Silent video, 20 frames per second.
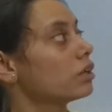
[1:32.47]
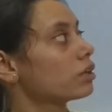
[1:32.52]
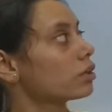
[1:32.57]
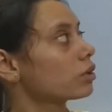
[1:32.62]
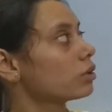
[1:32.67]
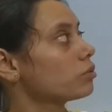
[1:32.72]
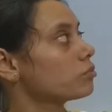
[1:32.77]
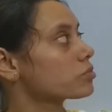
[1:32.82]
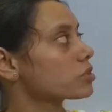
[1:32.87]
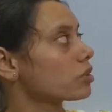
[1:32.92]

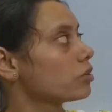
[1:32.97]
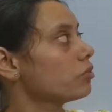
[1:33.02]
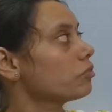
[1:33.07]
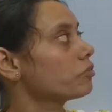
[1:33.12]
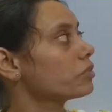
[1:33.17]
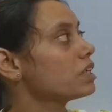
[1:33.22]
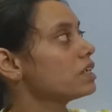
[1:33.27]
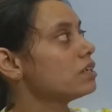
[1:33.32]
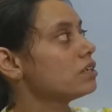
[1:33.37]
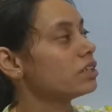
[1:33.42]
terms of
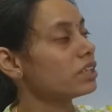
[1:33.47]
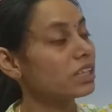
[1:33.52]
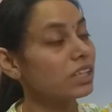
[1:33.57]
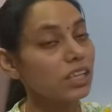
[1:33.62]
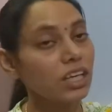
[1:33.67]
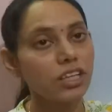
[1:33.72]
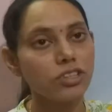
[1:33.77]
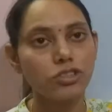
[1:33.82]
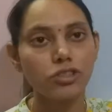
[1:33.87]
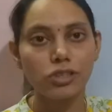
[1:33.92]

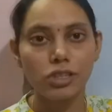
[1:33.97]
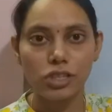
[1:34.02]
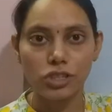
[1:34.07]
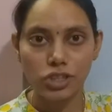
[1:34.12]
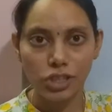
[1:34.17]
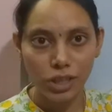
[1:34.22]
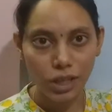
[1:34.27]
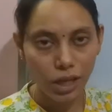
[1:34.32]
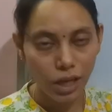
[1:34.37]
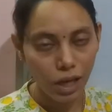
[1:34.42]

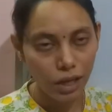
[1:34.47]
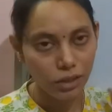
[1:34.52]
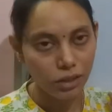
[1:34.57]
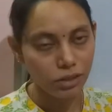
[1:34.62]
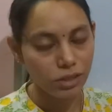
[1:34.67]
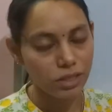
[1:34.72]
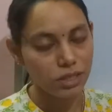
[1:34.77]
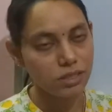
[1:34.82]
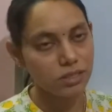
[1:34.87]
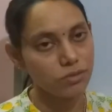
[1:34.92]
renaturation
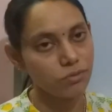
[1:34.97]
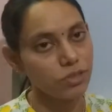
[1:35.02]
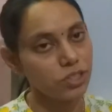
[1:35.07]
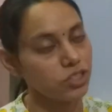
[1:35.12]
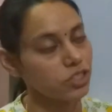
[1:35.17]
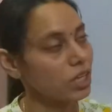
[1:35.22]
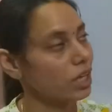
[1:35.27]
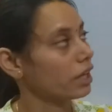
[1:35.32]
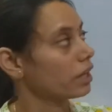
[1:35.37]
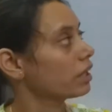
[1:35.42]
kinetics,
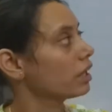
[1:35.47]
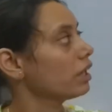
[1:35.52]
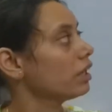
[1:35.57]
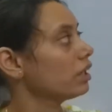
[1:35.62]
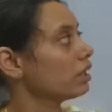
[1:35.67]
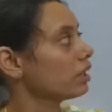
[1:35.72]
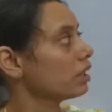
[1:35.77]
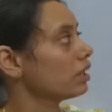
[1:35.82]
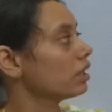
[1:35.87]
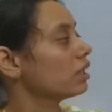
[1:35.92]
which
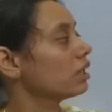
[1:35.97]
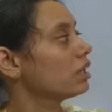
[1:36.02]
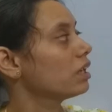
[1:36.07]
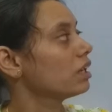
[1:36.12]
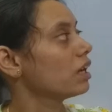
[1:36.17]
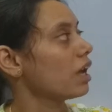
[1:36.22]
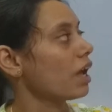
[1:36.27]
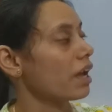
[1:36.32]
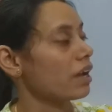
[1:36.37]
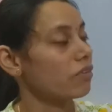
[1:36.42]
again
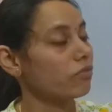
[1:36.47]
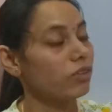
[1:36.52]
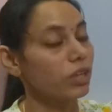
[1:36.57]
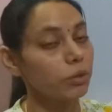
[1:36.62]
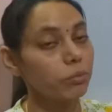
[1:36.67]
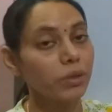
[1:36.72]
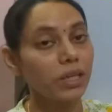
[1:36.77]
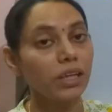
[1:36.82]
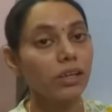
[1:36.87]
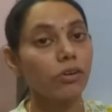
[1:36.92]
will
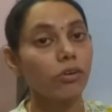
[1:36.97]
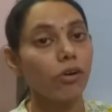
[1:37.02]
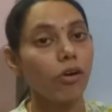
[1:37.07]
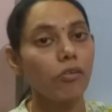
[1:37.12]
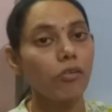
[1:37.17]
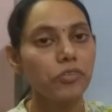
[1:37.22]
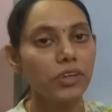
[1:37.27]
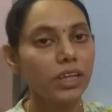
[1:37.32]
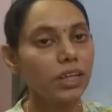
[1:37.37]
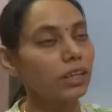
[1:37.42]
be
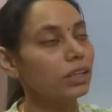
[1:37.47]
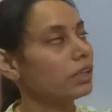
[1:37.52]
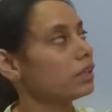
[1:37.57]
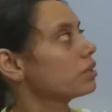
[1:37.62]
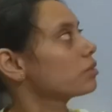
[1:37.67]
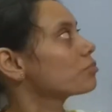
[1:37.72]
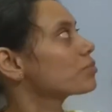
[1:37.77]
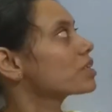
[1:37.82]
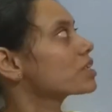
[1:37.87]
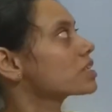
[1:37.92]
graphically
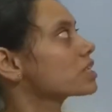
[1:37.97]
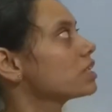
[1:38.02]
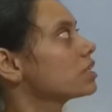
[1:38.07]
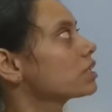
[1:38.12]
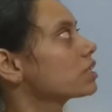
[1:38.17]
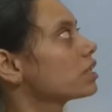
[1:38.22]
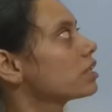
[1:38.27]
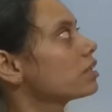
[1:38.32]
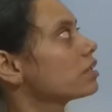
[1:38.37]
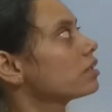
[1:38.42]

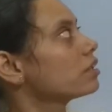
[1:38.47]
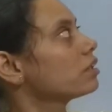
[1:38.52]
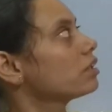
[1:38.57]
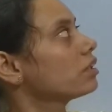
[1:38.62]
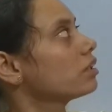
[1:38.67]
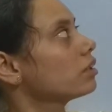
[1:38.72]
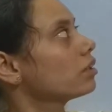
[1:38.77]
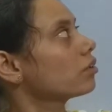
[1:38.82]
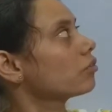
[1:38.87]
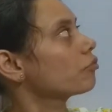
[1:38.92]
represented
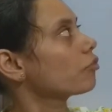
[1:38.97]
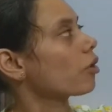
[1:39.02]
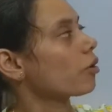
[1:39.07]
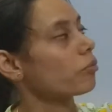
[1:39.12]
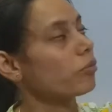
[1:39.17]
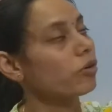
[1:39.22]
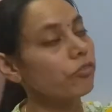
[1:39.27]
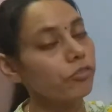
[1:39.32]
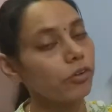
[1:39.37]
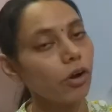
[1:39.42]
in the form
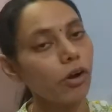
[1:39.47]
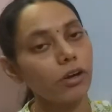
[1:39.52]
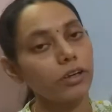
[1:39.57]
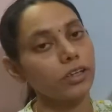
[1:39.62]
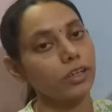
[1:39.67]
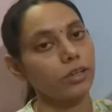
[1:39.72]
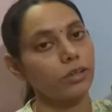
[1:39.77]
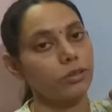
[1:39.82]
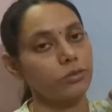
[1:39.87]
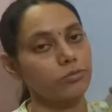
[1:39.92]
of chord
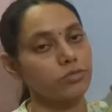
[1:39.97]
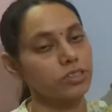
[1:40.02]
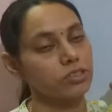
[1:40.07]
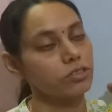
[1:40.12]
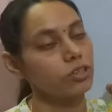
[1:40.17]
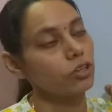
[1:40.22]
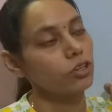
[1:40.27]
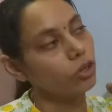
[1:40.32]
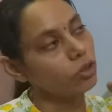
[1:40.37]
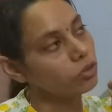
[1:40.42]
curves.
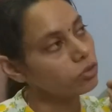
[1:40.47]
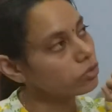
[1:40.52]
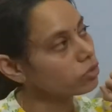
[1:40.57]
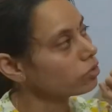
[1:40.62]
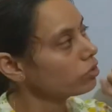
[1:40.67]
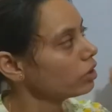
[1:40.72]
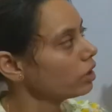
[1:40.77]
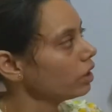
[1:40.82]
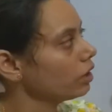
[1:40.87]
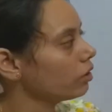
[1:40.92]
So
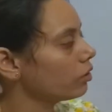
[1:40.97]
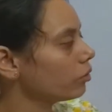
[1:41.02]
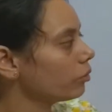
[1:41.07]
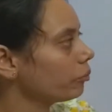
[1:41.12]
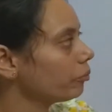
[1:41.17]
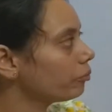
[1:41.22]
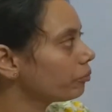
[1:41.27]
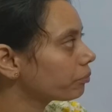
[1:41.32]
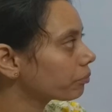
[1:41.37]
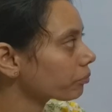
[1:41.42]
here,
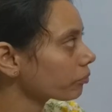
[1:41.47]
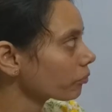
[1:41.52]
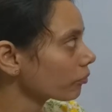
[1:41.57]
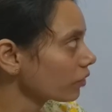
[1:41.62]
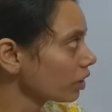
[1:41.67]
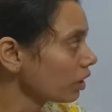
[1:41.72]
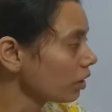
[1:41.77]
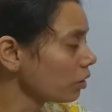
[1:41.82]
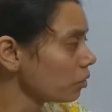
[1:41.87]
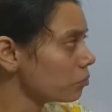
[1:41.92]

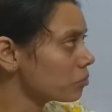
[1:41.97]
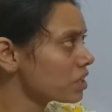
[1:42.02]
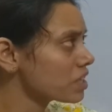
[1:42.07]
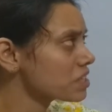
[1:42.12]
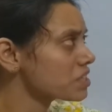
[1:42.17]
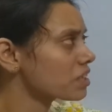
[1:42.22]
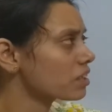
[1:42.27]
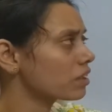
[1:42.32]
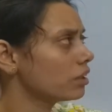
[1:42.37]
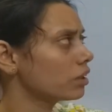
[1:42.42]

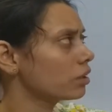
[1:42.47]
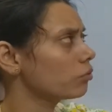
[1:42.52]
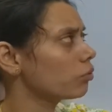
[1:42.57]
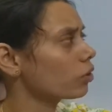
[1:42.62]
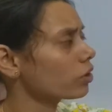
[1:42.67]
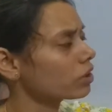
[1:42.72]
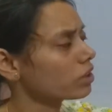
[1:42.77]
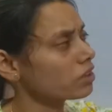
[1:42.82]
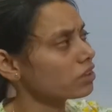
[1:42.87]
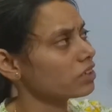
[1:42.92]
basically,
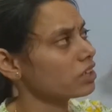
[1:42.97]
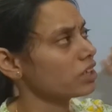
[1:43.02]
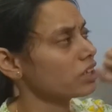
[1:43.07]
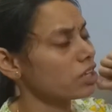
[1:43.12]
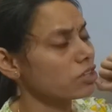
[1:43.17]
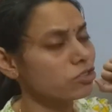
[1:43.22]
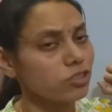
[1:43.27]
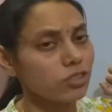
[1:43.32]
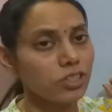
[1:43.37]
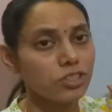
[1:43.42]
what are
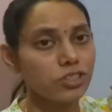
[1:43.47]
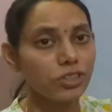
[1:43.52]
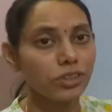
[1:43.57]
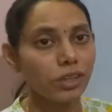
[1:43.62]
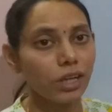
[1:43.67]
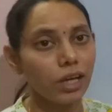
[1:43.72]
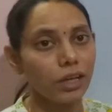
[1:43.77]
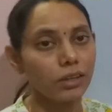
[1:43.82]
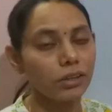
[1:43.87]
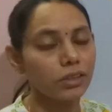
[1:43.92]
renaturation
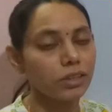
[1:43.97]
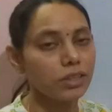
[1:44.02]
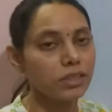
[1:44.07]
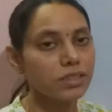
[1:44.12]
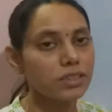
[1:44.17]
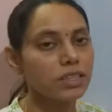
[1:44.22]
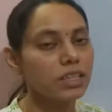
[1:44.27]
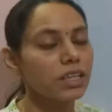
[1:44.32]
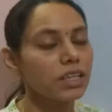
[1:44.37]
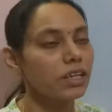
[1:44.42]

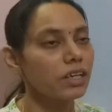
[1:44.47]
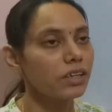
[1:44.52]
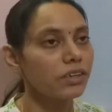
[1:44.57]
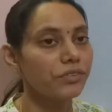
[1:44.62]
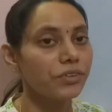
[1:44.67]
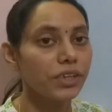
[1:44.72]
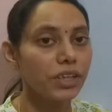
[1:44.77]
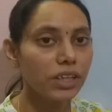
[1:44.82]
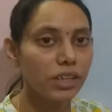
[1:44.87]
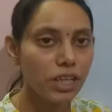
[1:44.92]
kinetics?
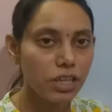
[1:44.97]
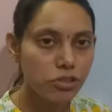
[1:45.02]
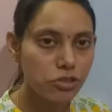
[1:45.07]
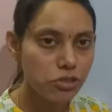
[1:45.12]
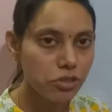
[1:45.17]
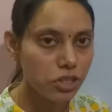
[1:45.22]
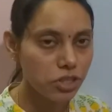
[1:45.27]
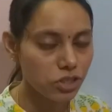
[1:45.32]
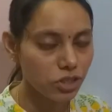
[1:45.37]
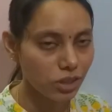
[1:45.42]

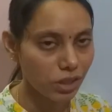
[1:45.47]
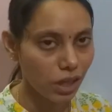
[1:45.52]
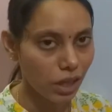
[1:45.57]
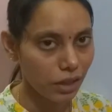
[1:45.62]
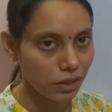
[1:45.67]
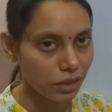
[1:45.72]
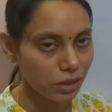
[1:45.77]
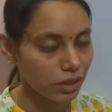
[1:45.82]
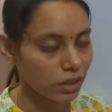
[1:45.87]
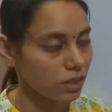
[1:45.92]
Renaturation
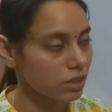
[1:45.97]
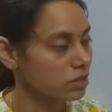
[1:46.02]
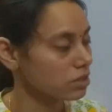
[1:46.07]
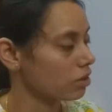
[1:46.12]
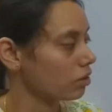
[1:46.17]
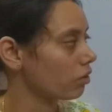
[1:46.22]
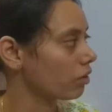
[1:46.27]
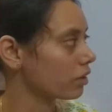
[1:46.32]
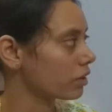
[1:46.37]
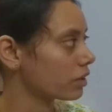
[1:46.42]
kinetics
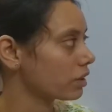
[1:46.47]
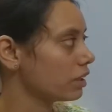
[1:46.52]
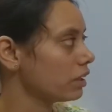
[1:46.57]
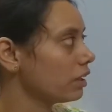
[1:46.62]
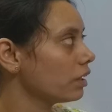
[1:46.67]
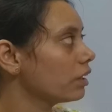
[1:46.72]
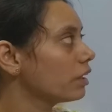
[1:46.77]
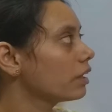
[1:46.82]
are the